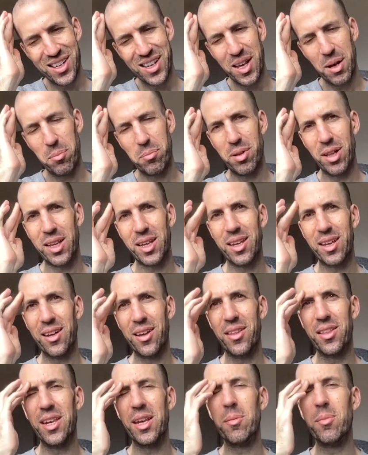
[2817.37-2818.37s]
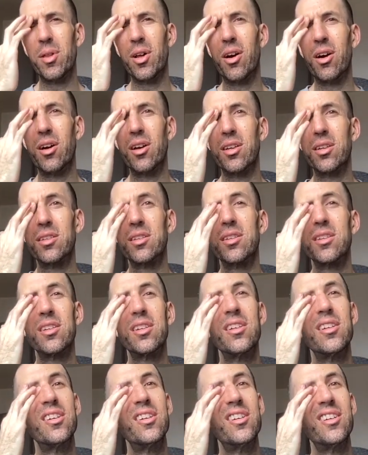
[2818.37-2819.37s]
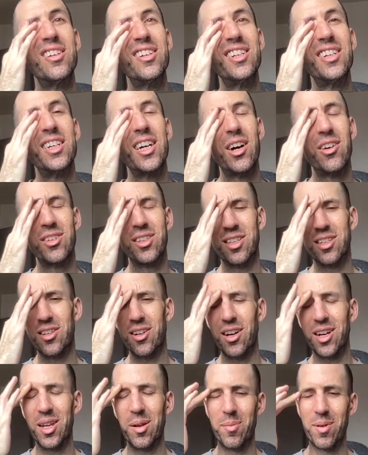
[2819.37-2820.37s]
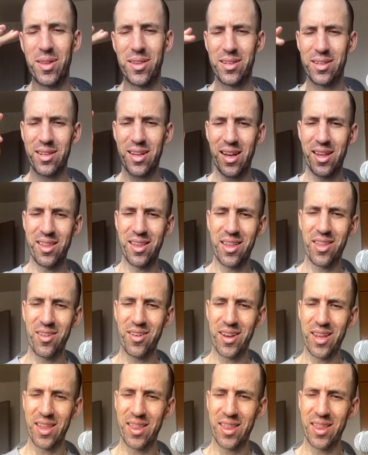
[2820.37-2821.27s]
I'm blanking on the name of the artist. I was just talking about this guy the other day.